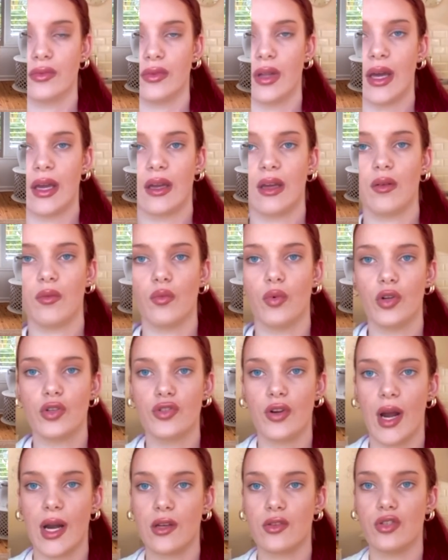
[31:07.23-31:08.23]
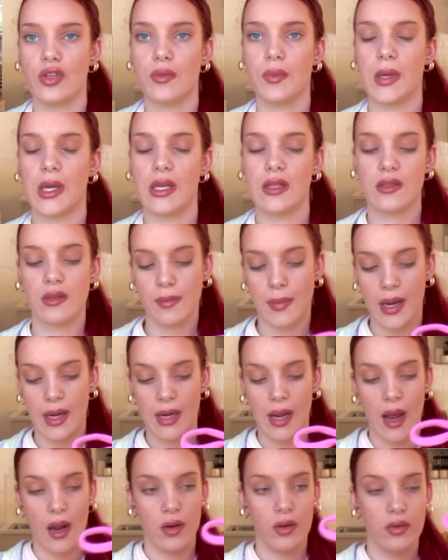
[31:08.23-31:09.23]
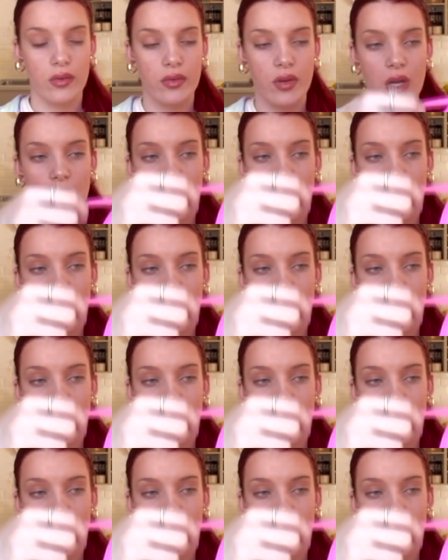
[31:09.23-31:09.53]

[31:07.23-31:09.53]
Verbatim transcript: like what tracksuit pants are made out of.